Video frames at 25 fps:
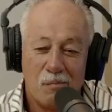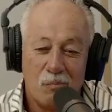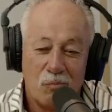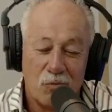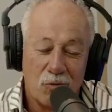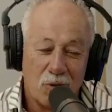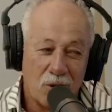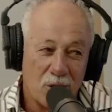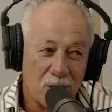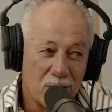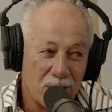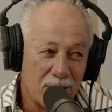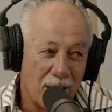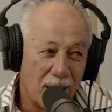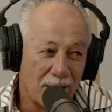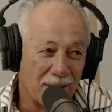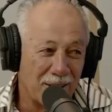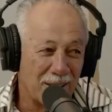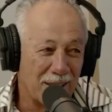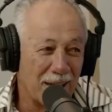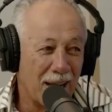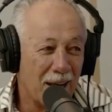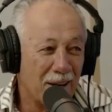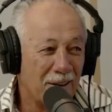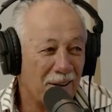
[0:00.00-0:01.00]
I stuck the
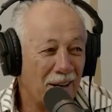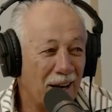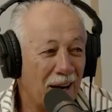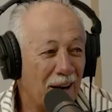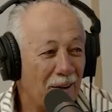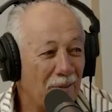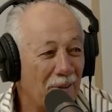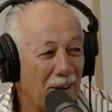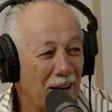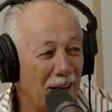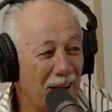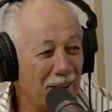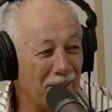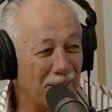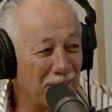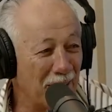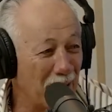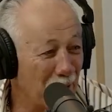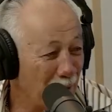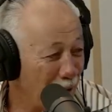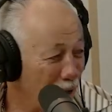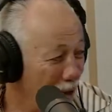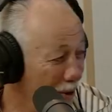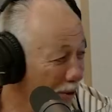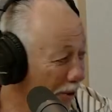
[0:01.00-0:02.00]
gun down there, and
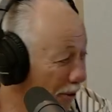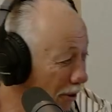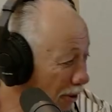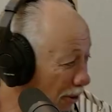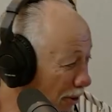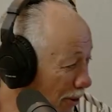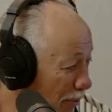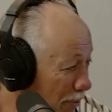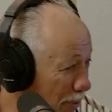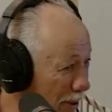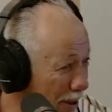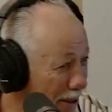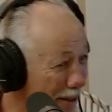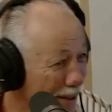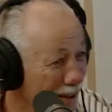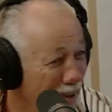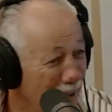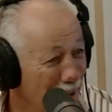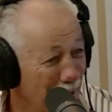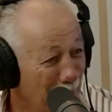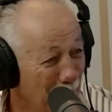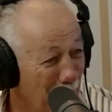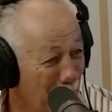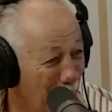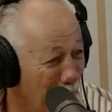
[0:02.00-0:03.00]
every night I'd be
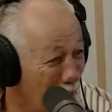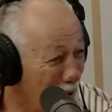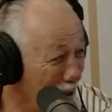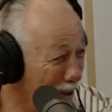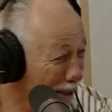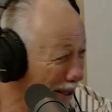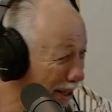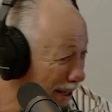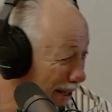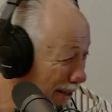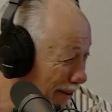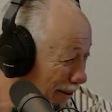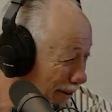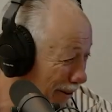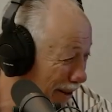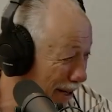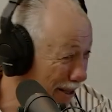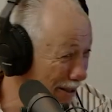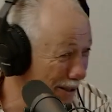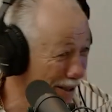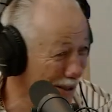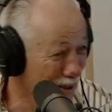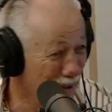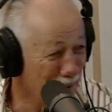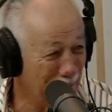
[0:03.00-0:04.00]
walking down to
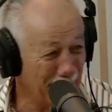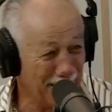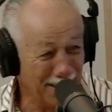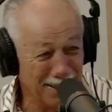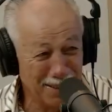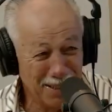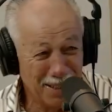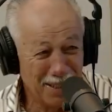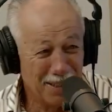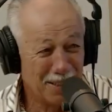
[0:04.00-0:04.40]
that corner.